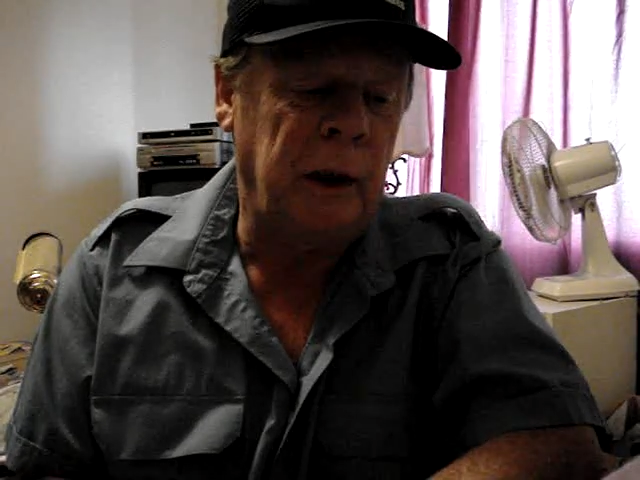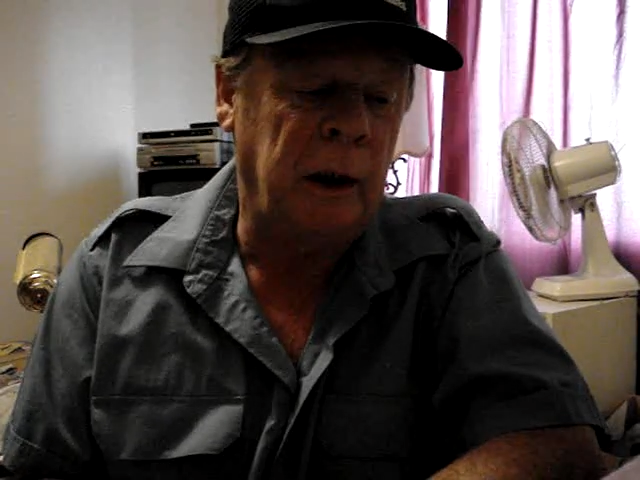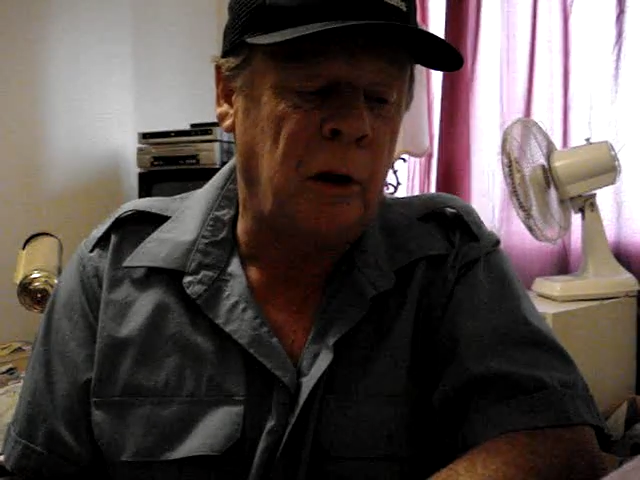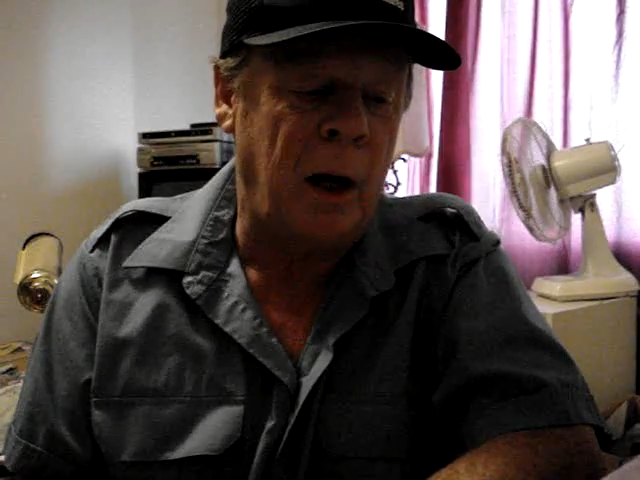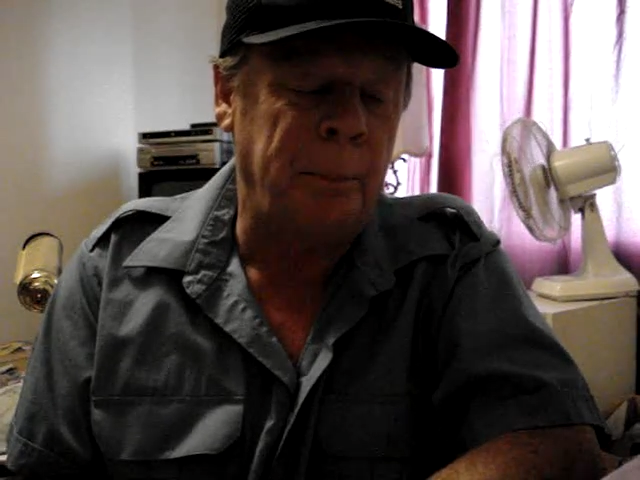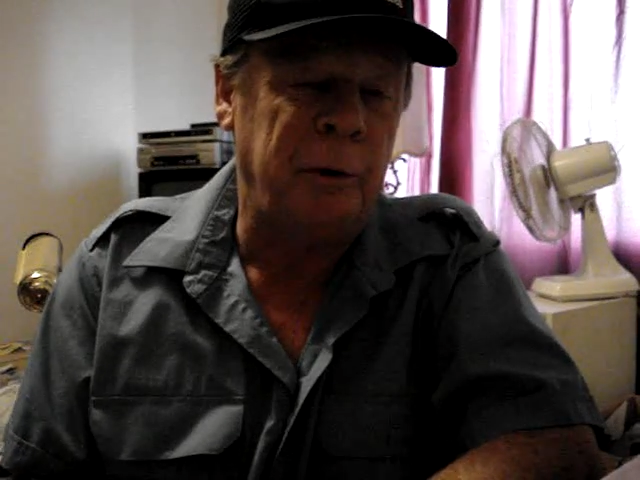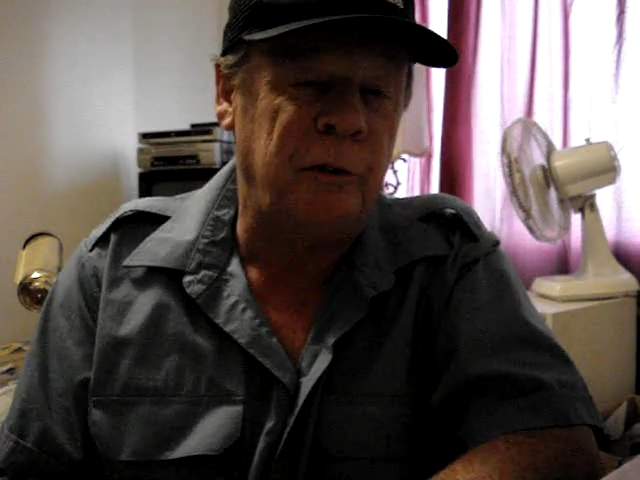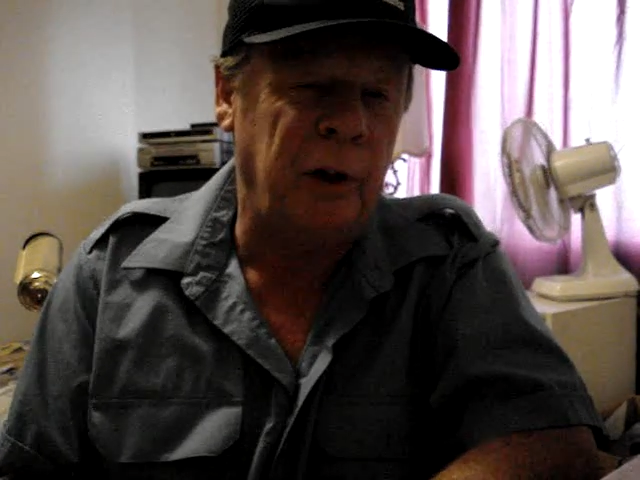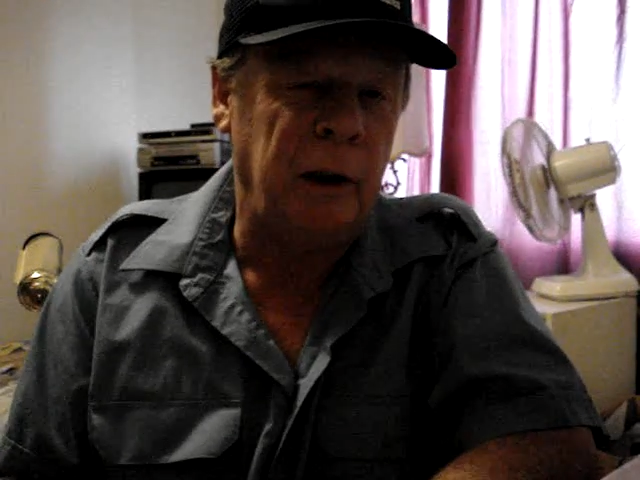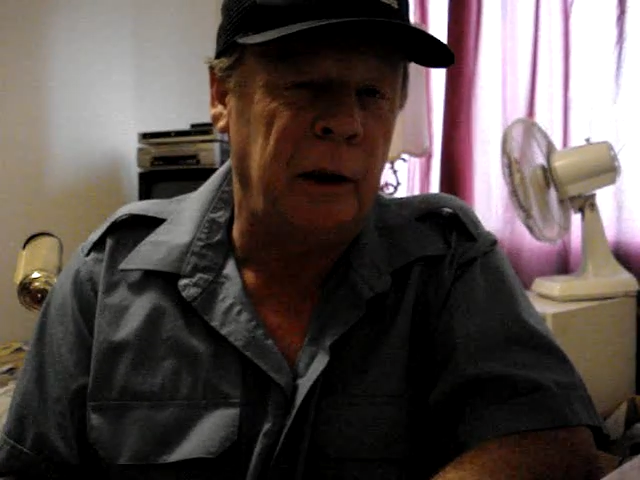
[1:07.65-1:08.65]
get
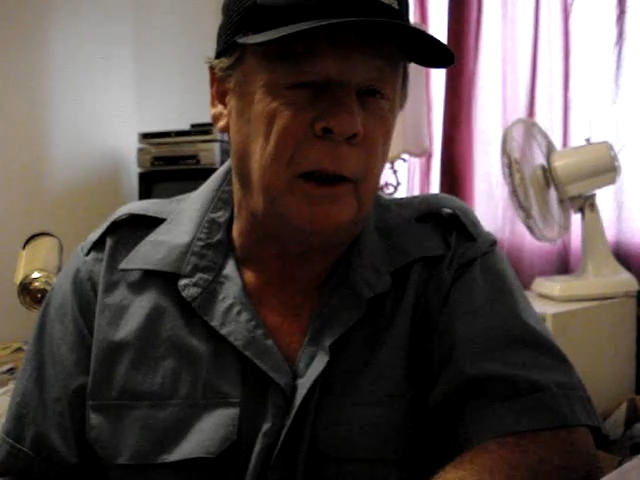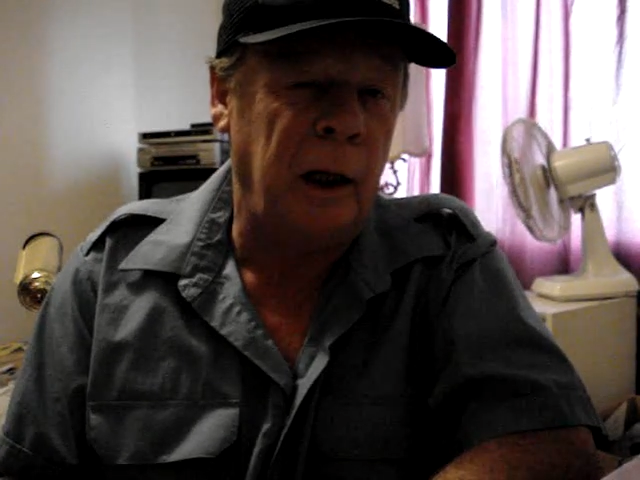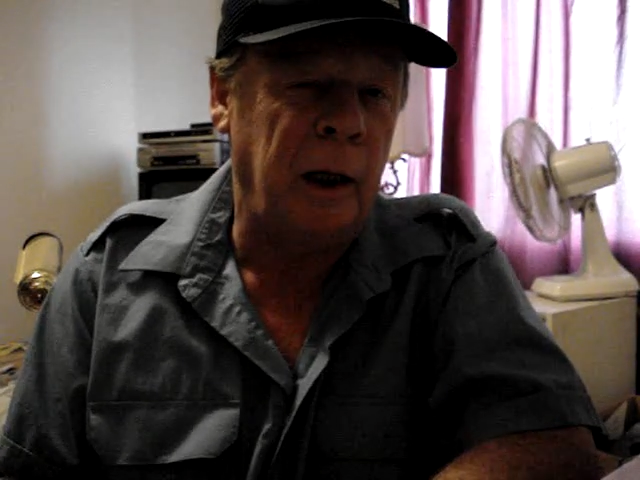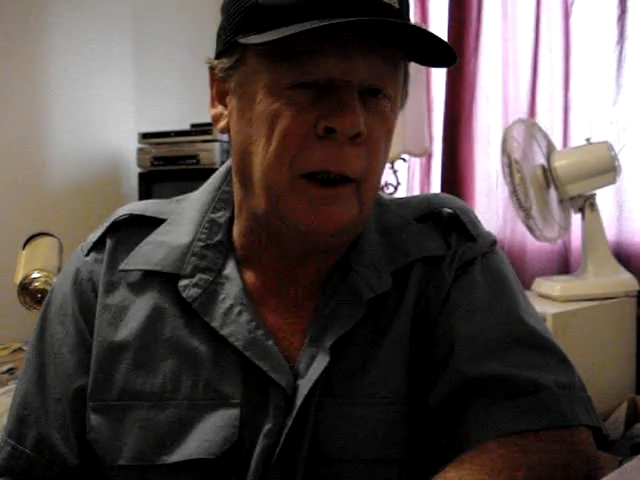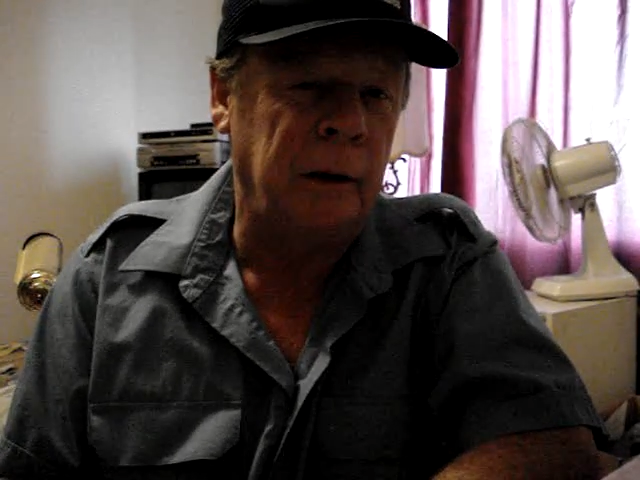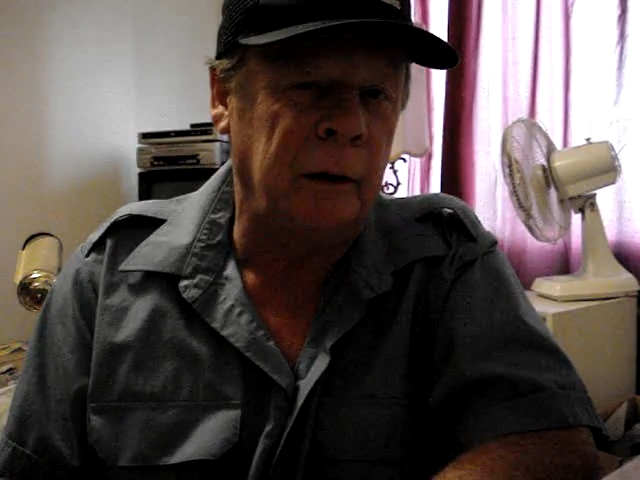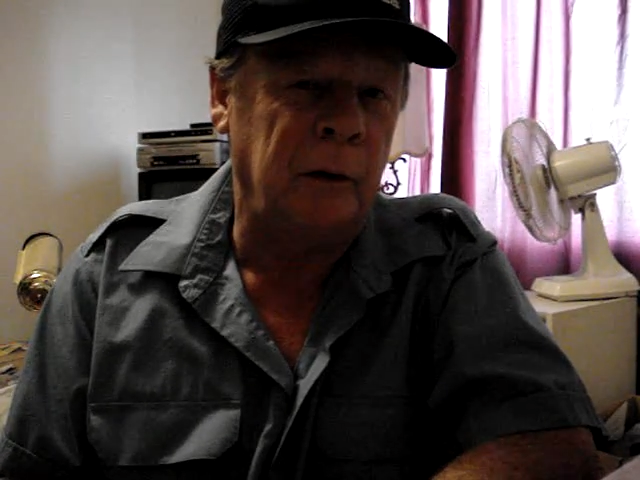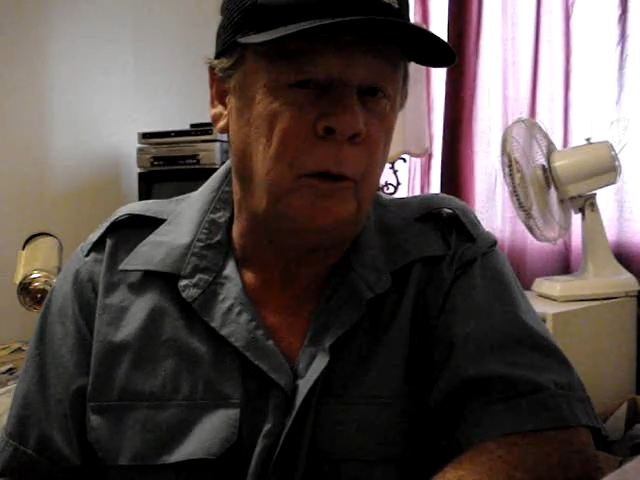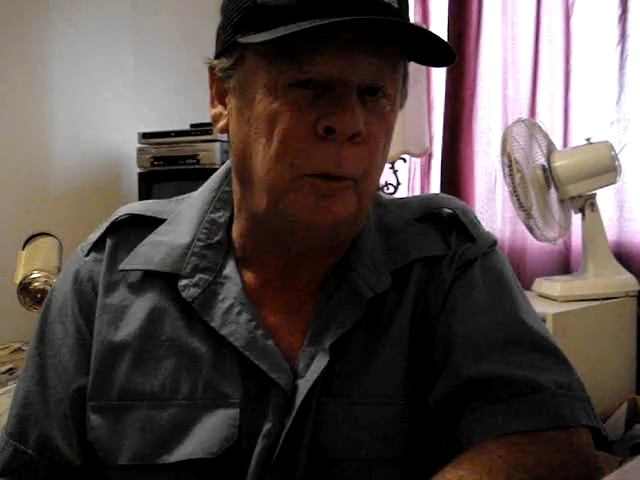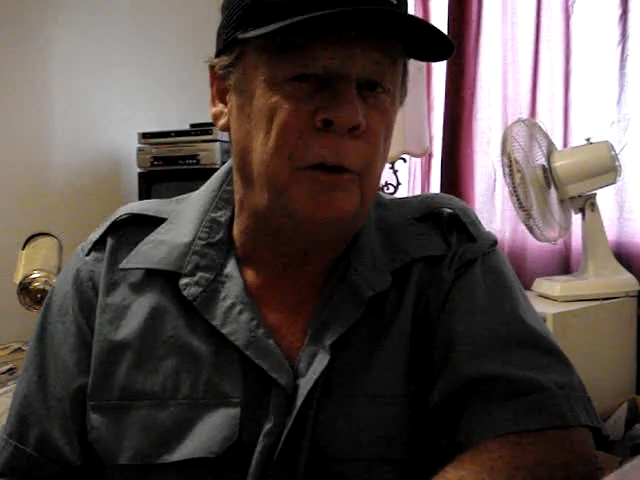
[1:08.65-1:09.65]
compensated
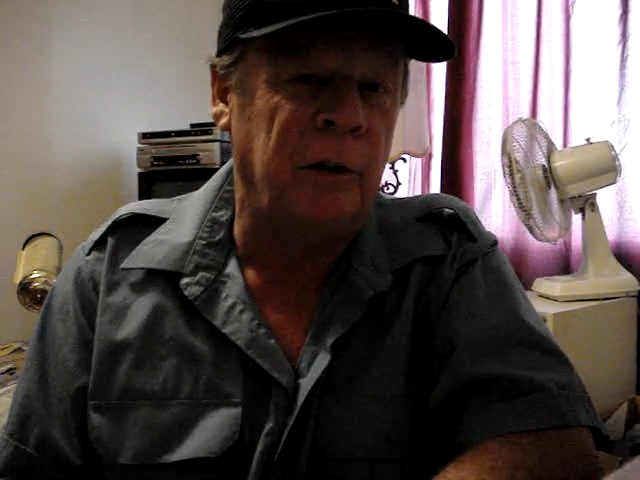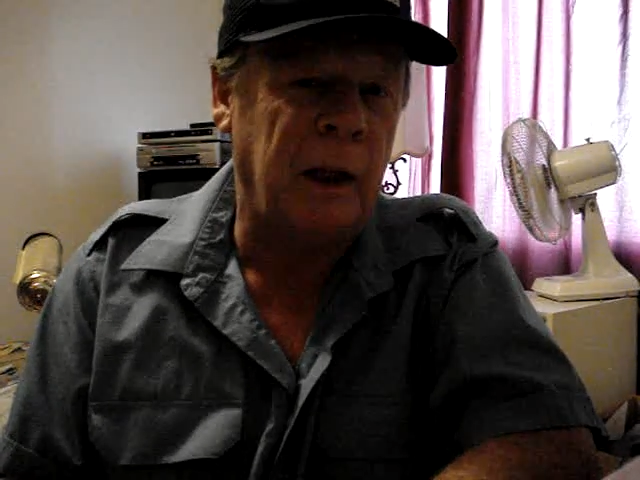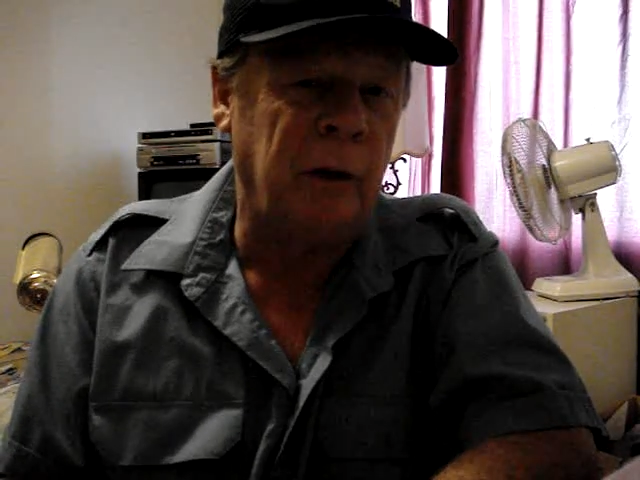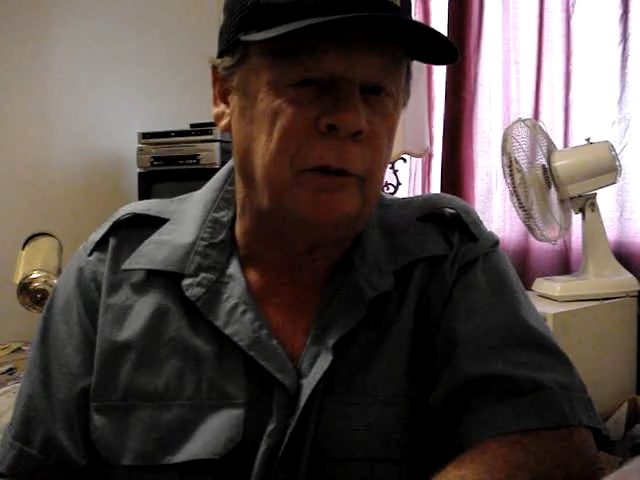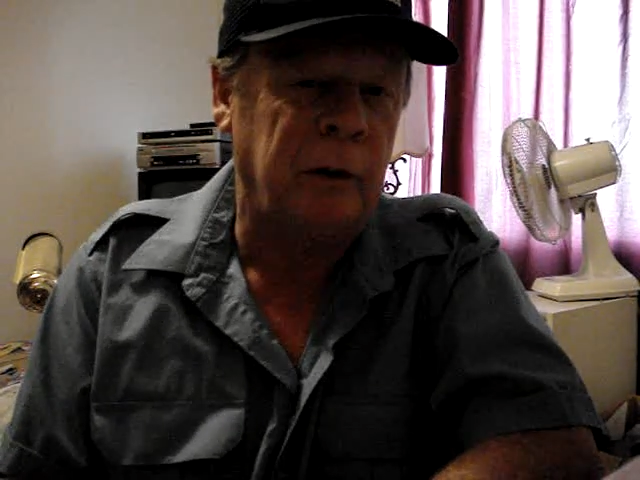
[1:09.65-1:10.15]
and nobody's allowed